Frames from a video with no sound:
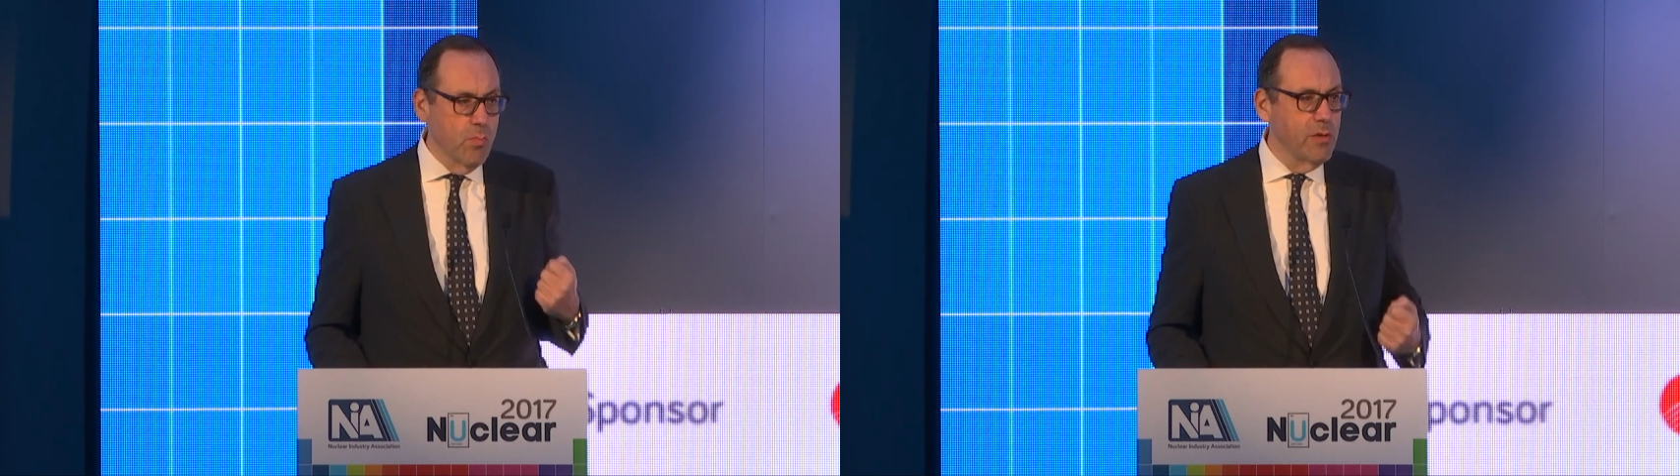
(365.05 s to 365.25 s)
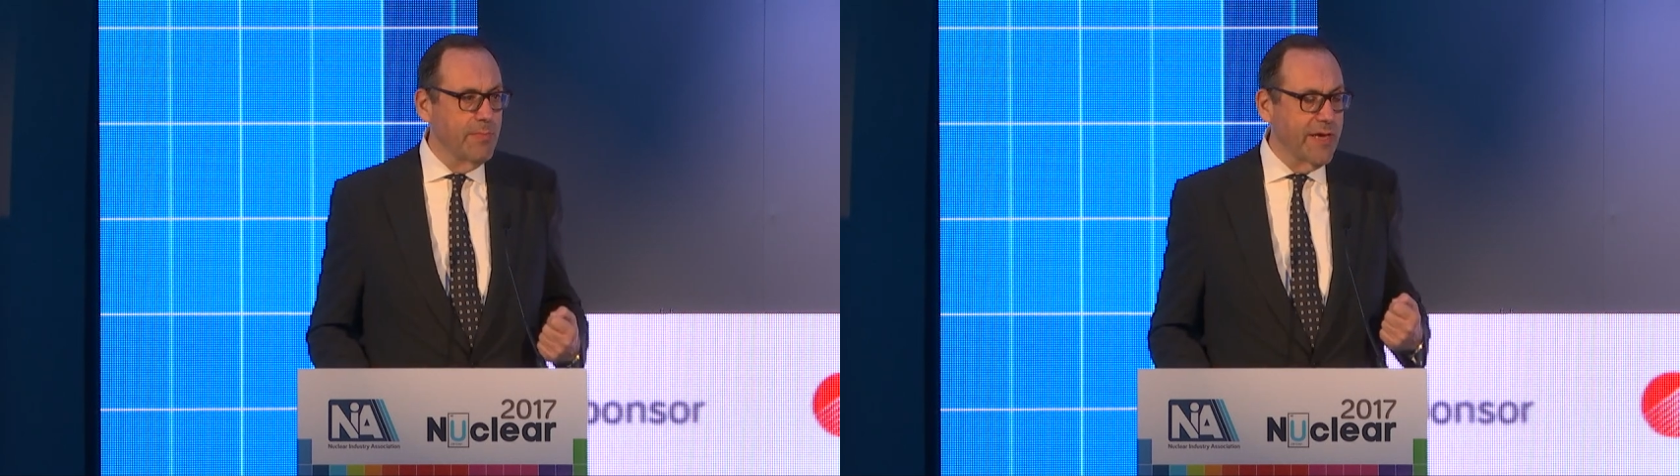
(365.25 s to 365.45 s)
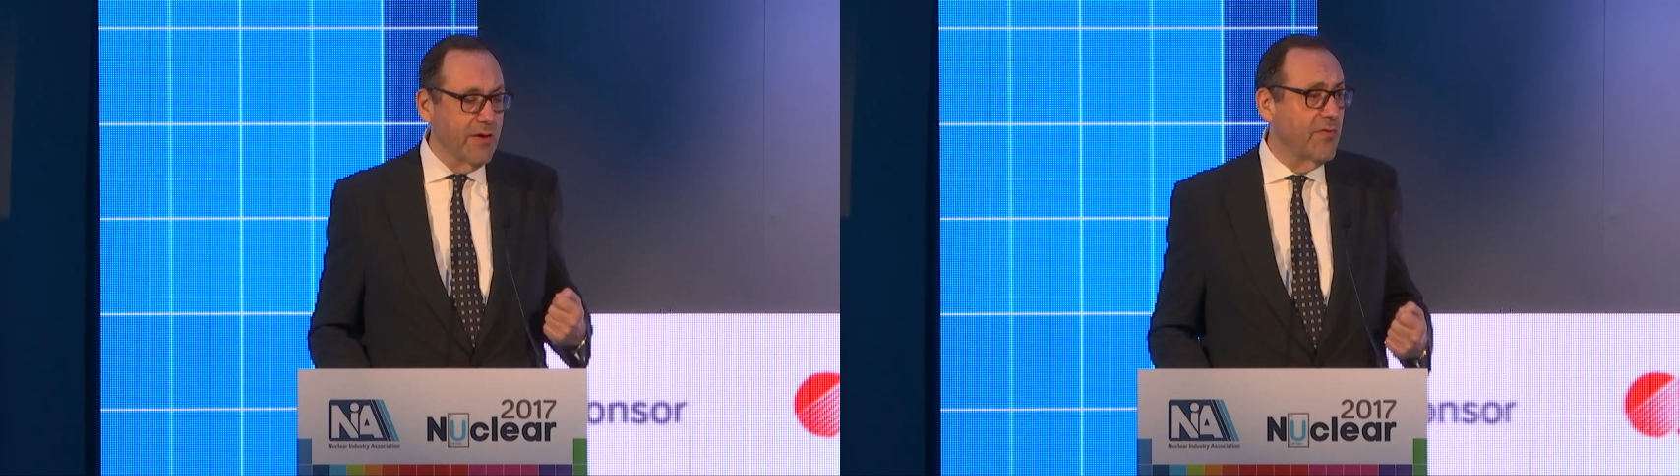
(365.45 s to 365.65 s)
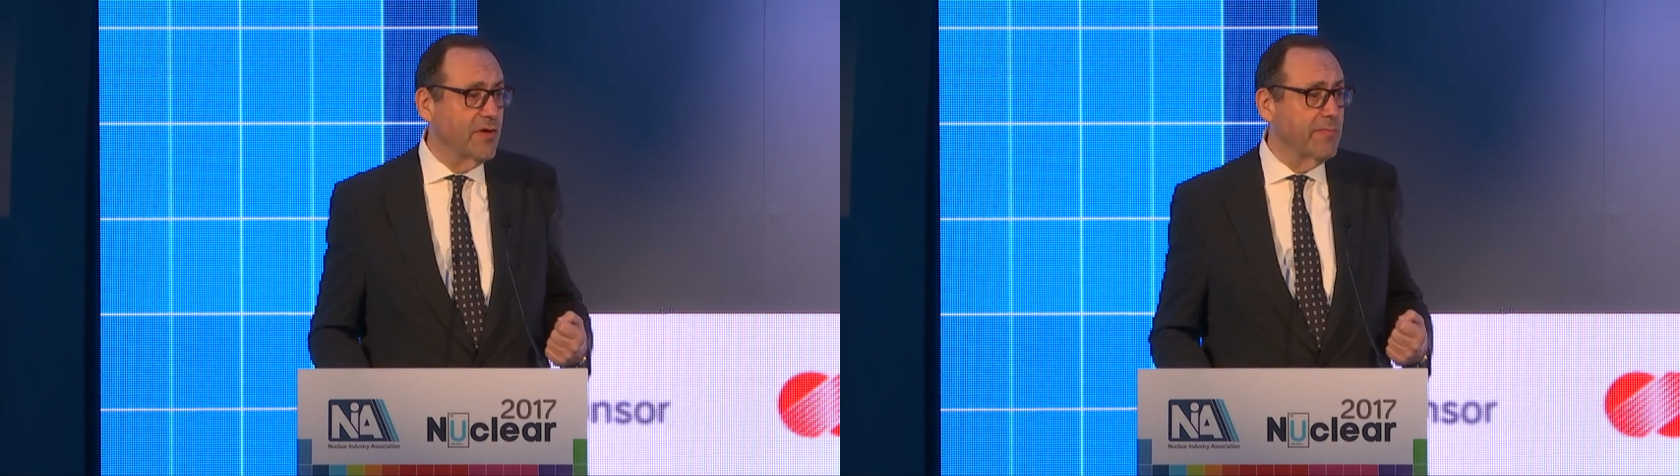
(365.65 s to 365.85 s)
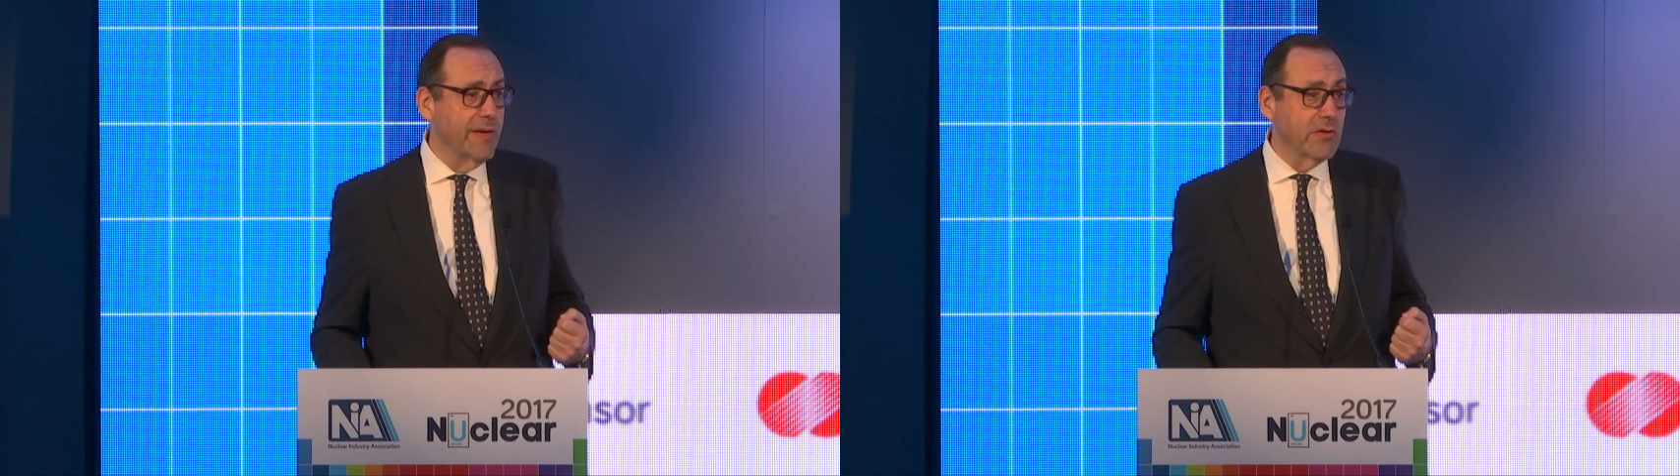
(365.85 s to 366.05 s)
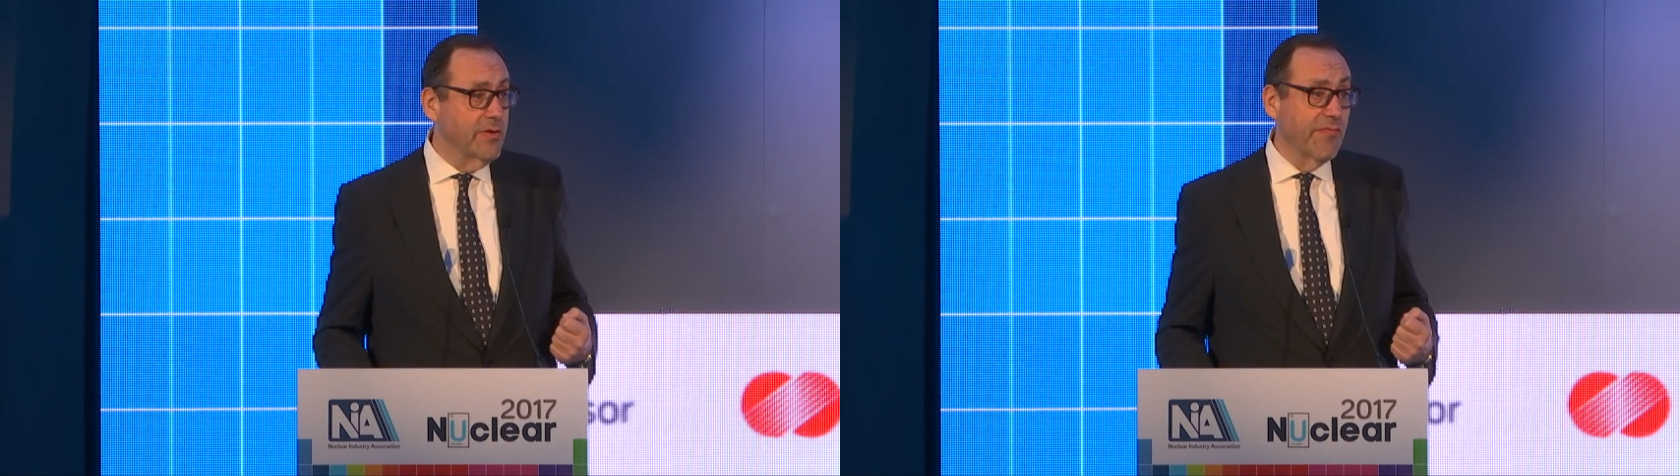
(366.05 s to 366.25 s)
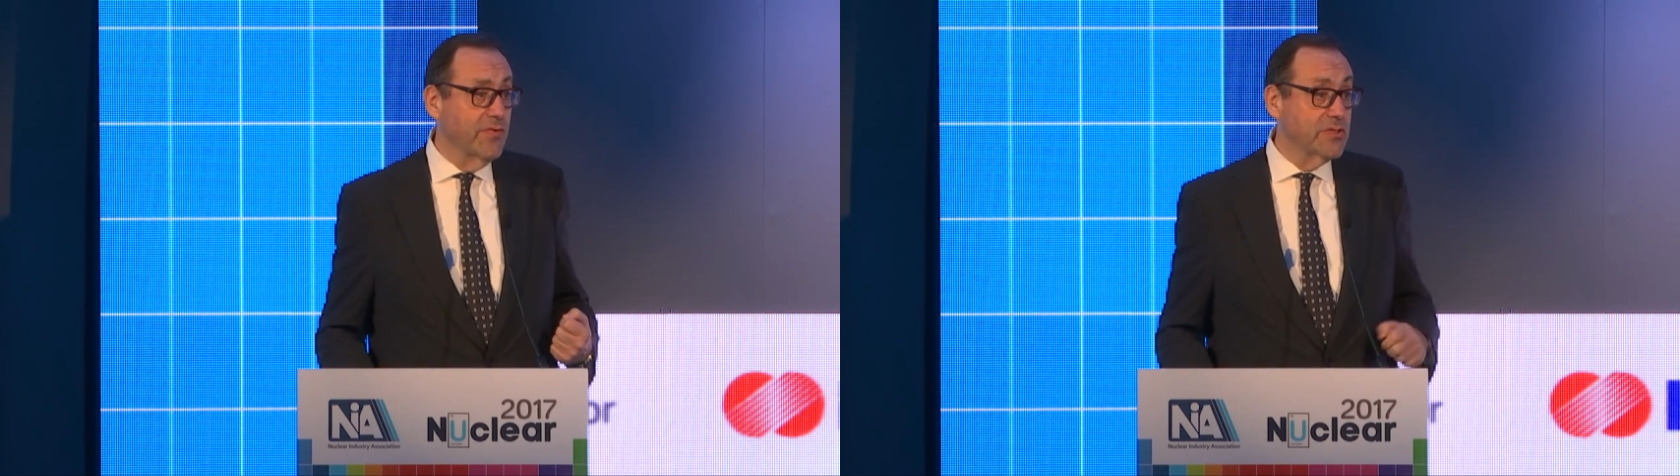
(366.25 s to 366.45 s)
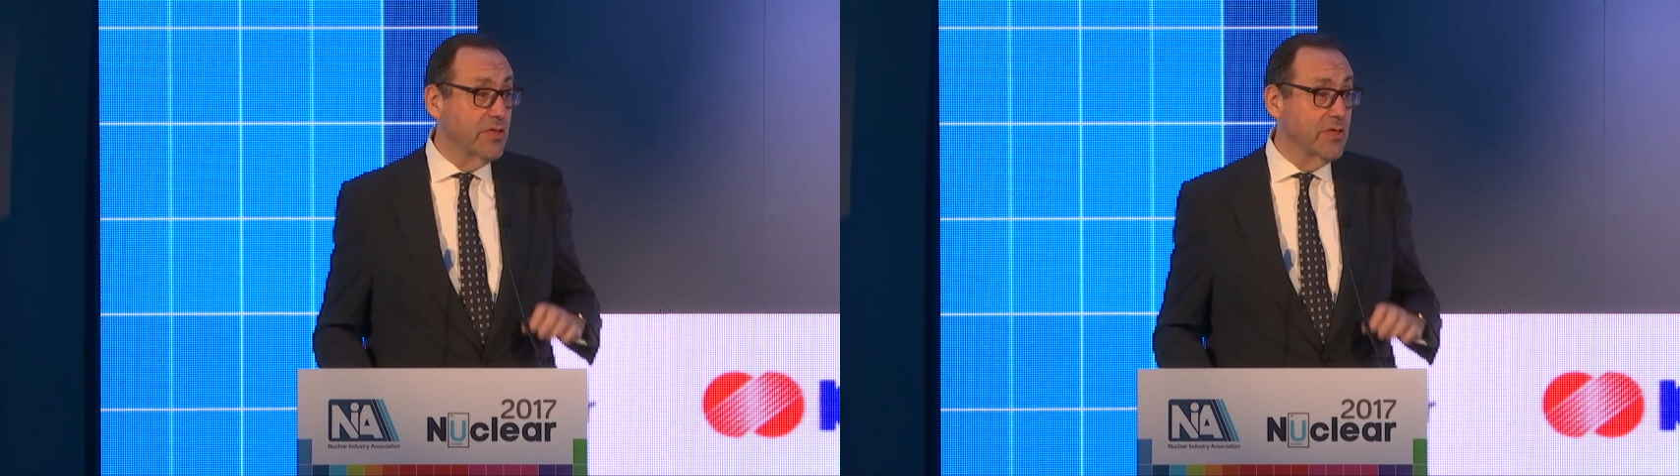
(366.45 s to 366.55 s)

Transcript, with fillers: will make a fundamental difference